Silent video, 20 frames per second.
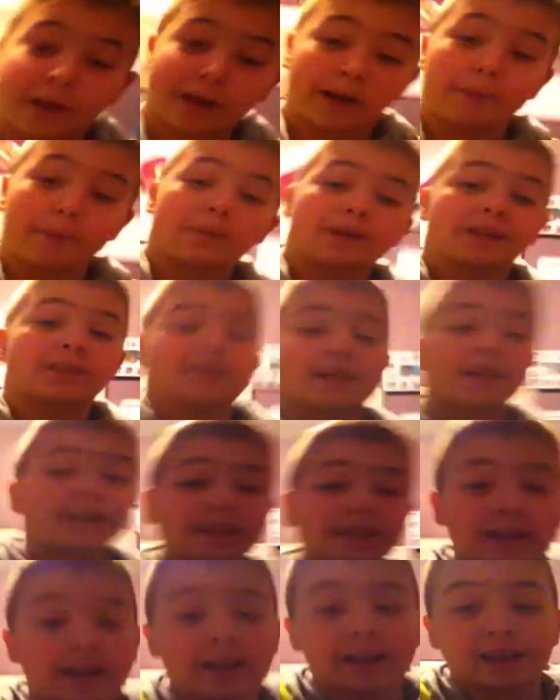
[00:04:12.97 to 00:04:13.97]
my iPod,
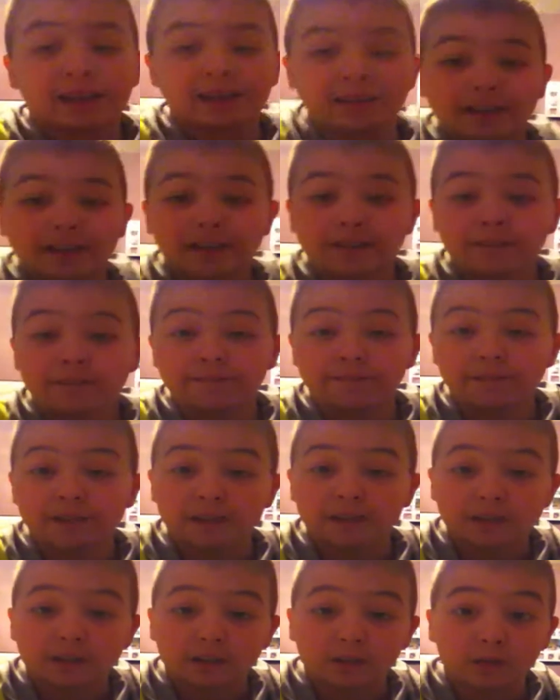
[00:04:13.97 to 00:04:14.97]
take that edited
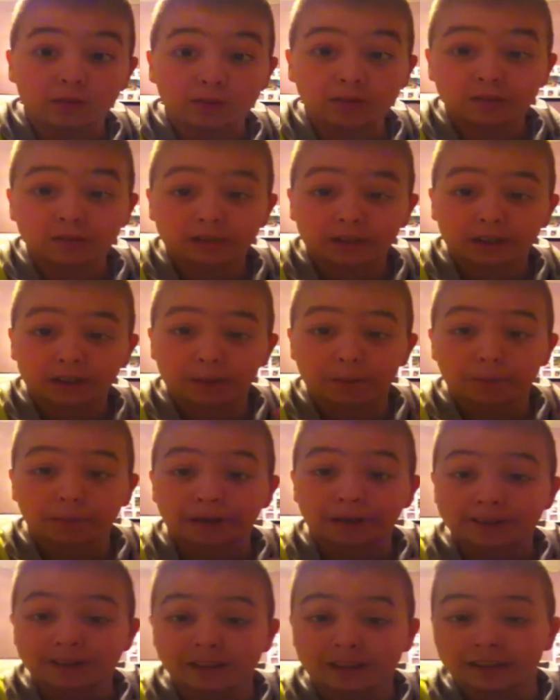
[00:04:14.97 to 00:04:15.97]
video, like
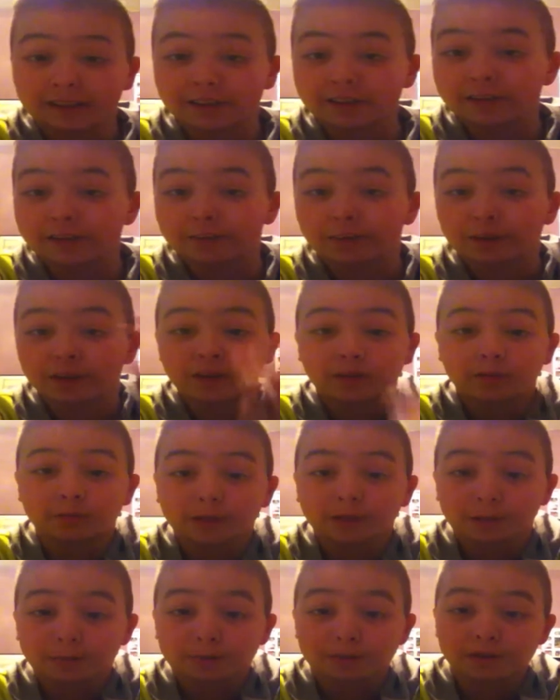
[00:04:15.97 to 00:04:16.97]
combined together, put it
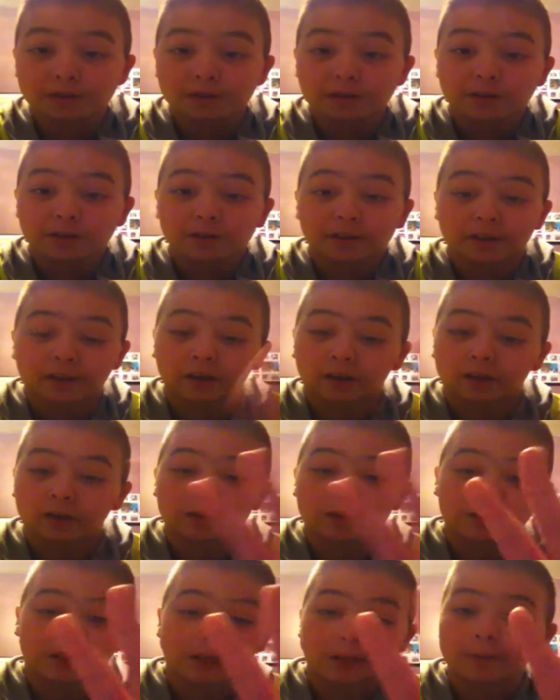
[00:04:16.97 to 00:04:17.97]
on my computer and
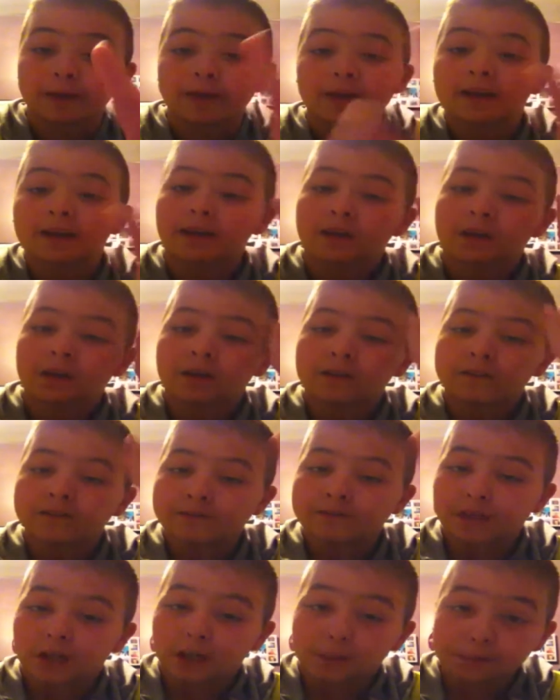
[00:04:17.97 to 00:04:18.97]
all of them,
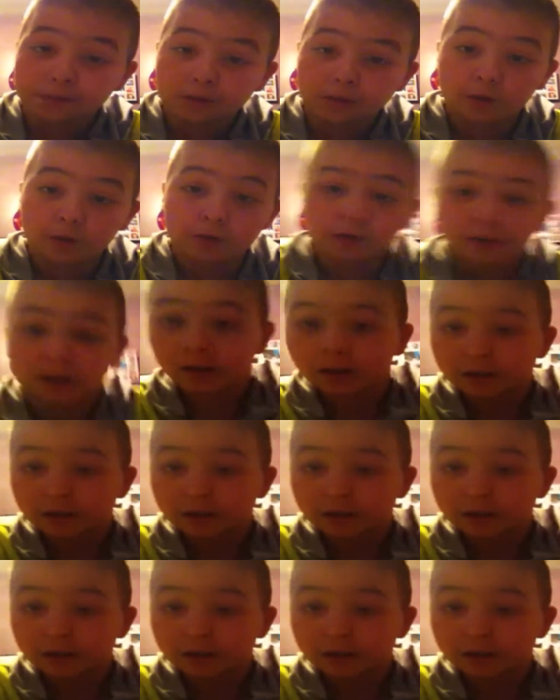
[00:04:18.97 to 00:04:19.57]
upload,